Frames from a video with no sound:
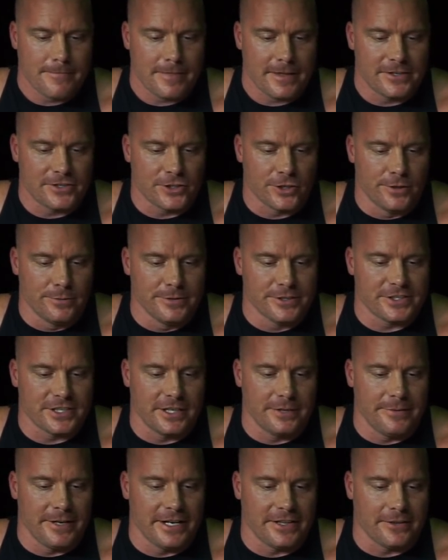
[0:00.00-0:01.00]
Is Homeless going
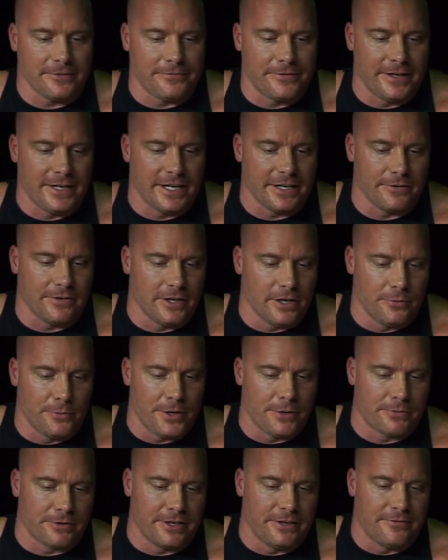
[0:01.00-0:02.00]
to be at the Fit Expo? No, we
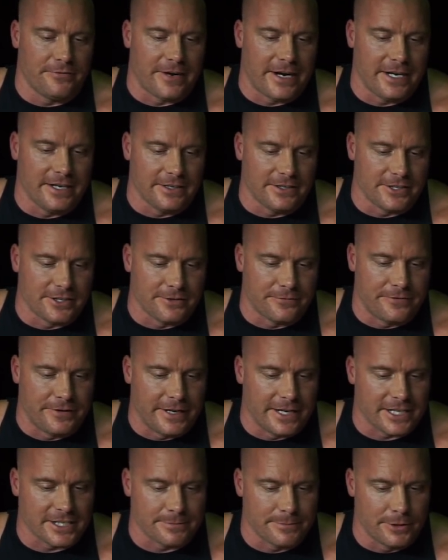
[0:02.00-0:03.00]
weren't invited to the Fit
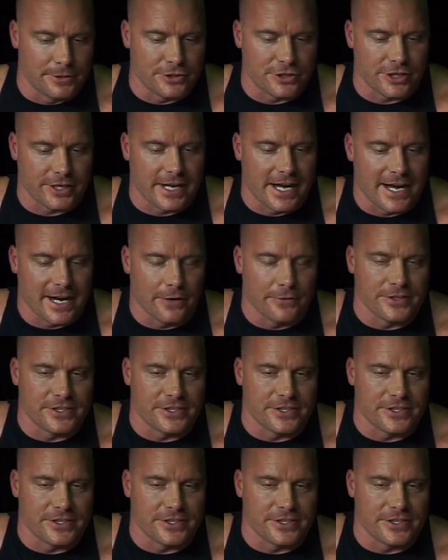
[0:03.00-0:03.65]
Expo in Chicago.